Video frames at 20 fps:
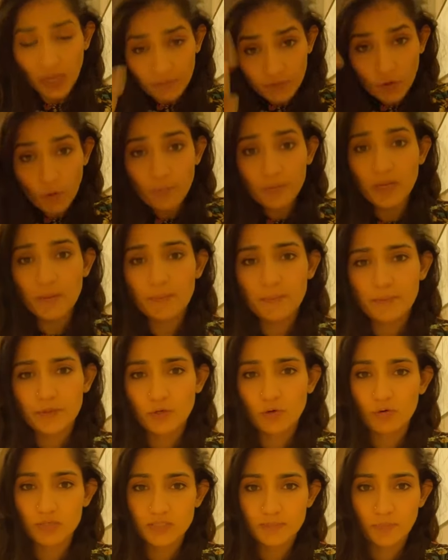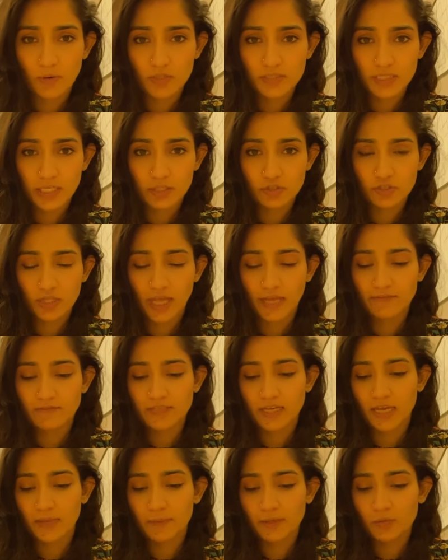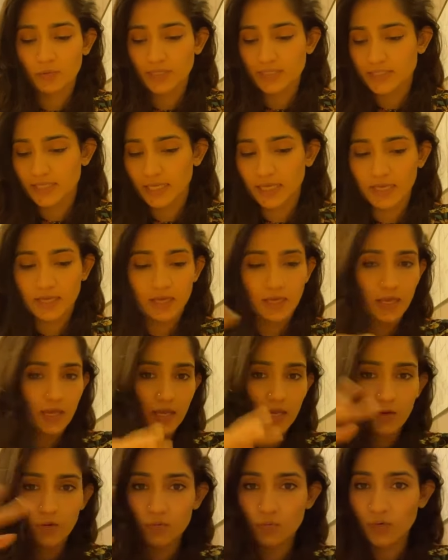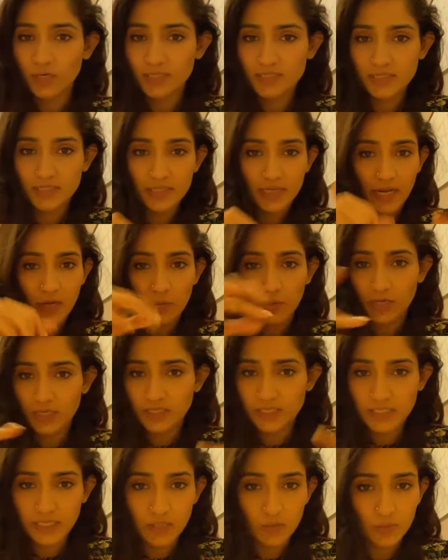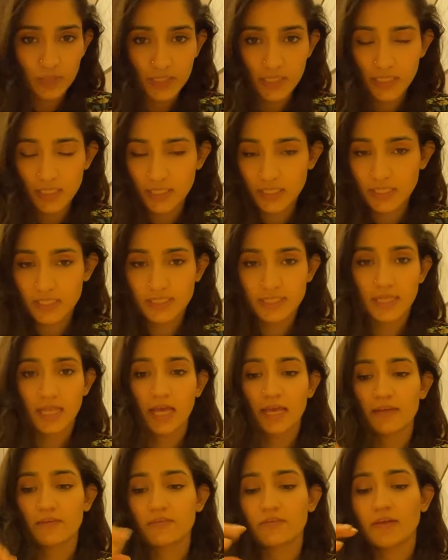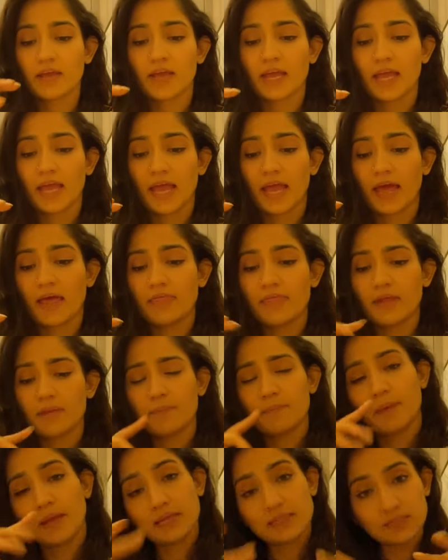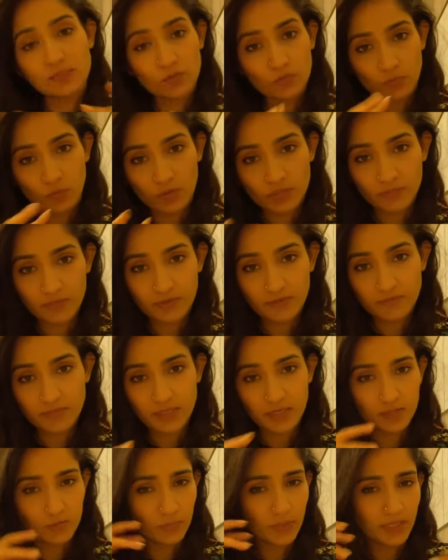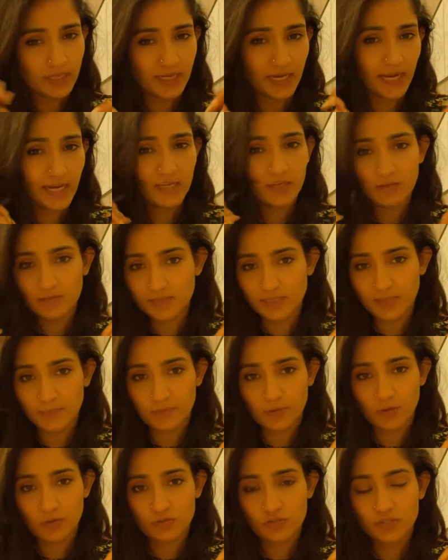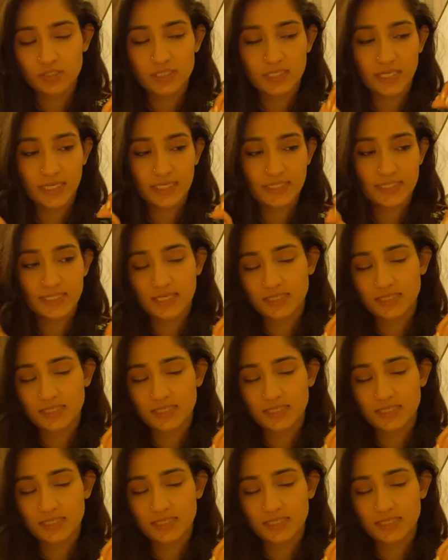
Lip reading: And we open up a Pandora's box each lifetime and we say, what is it that I want to deal with in this life? And then based on what we've done, we kind of subconsciously